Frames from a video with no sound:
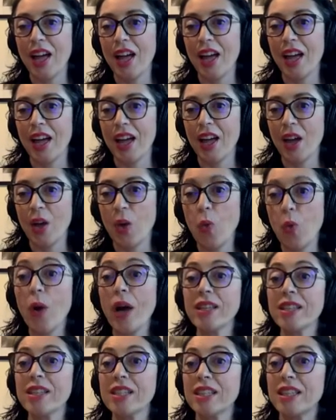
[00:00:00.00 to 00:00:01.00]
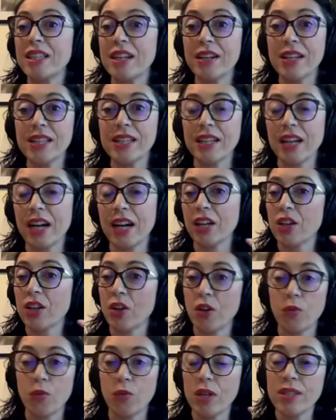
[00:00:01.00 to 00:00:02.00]
Uh, once there is an
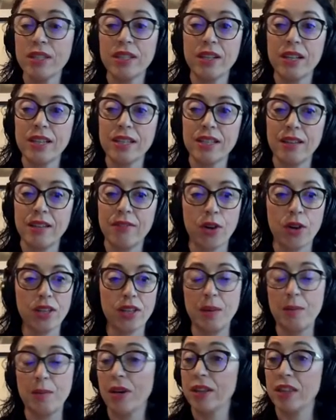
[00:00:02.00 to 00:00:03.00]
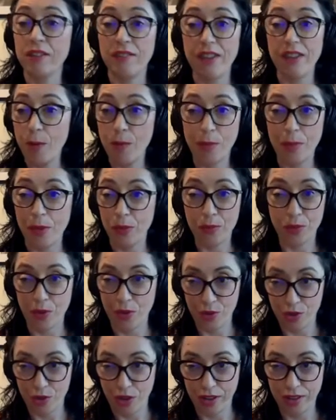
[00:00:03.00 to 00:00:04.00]
archeolo- once there is, for example, a development
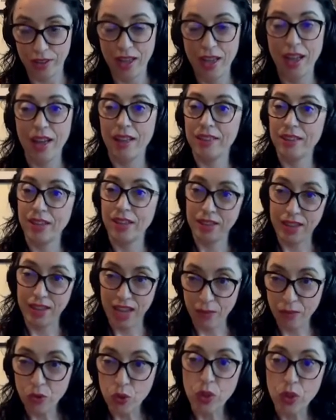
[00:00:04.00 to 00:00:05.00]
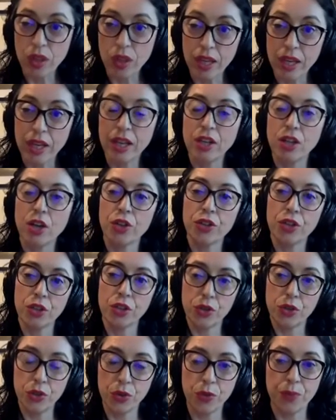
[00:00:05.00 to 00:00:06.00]
project, and then they have to dig in order
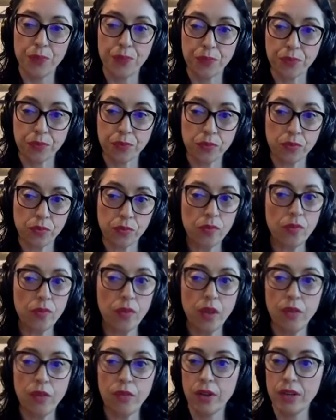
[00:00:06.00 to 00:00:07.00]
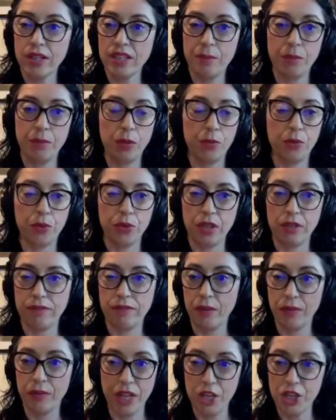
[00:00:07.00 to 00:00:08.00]
to, for example, put the
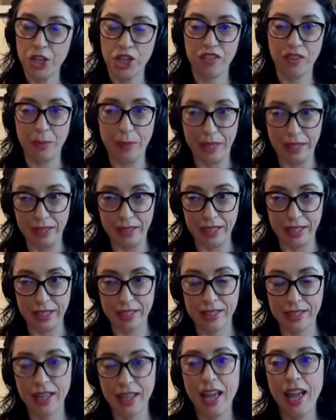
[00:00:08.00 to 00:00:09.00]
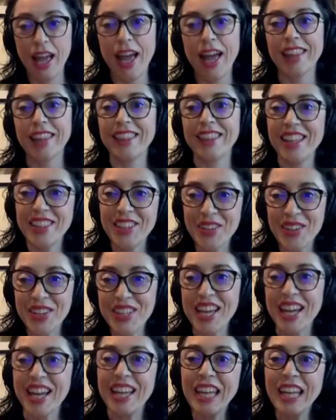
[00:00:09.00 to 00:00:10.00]
foundation of a buildings. Then there
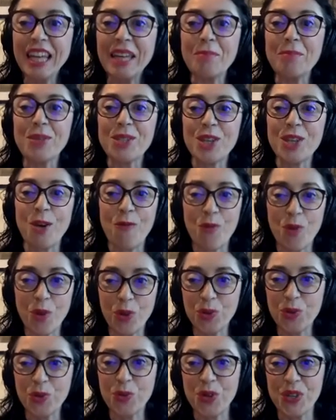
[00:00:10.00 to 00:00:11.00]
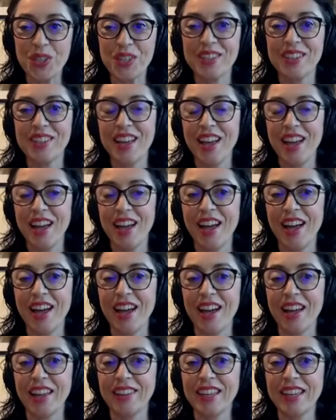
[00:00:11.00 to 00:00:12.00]
is a glimpse of what was
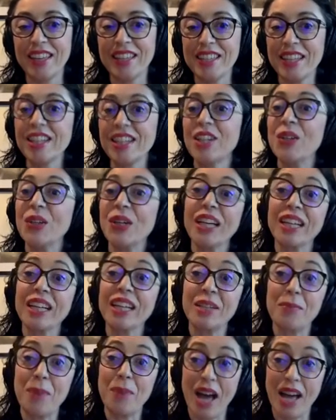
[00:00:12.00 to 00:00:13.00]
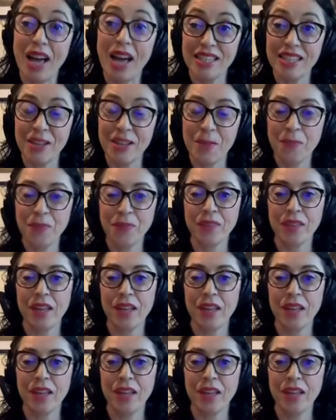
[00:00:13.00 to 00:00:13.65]
uh, the city looking in the past.